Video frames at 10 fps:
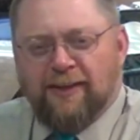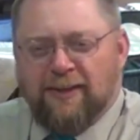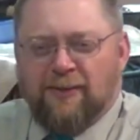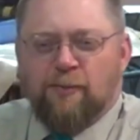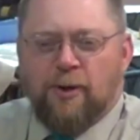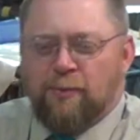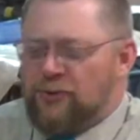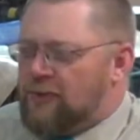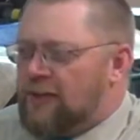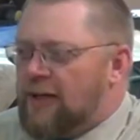I think Obama
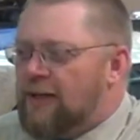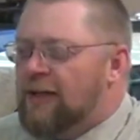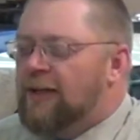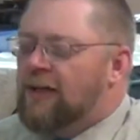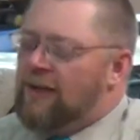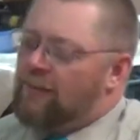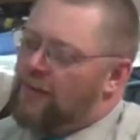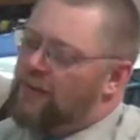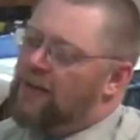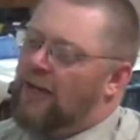said that.
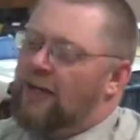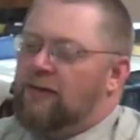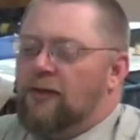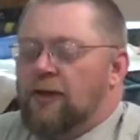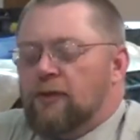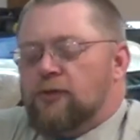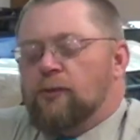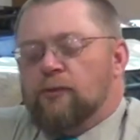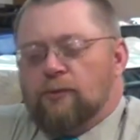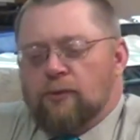Anyway, and
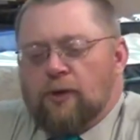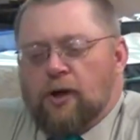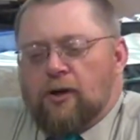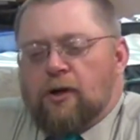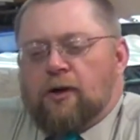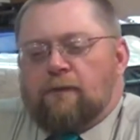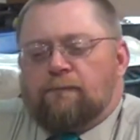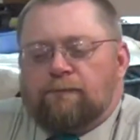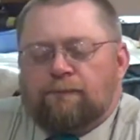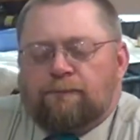so our,
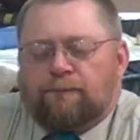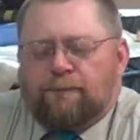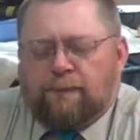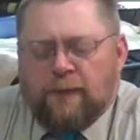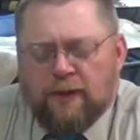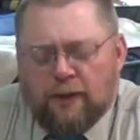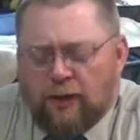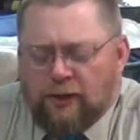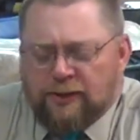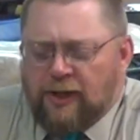our,
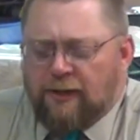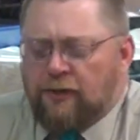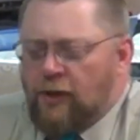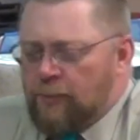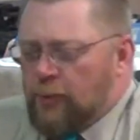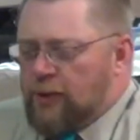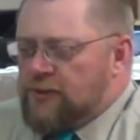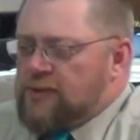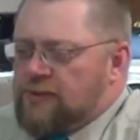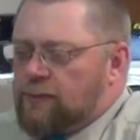our entire thought
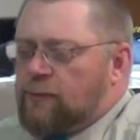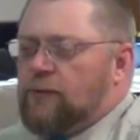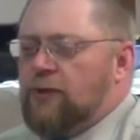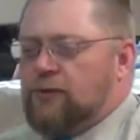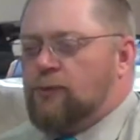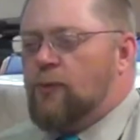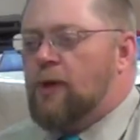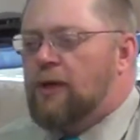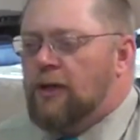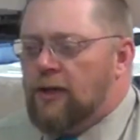process of, is
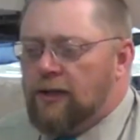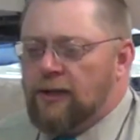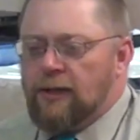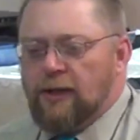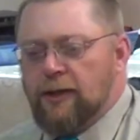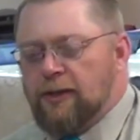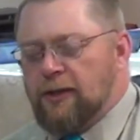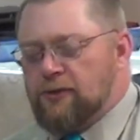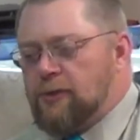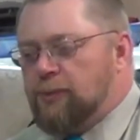one uh,
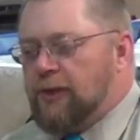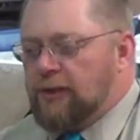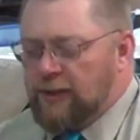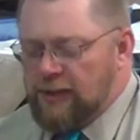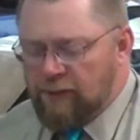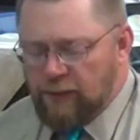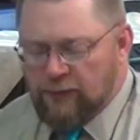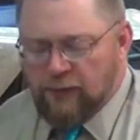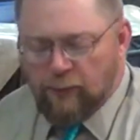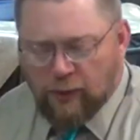that is completely
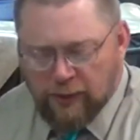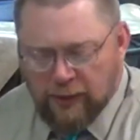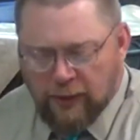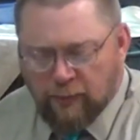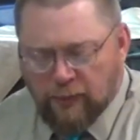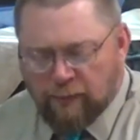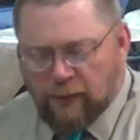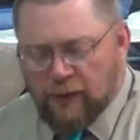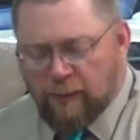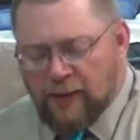different than what they would have
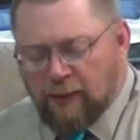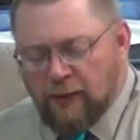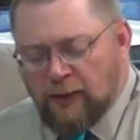thought about.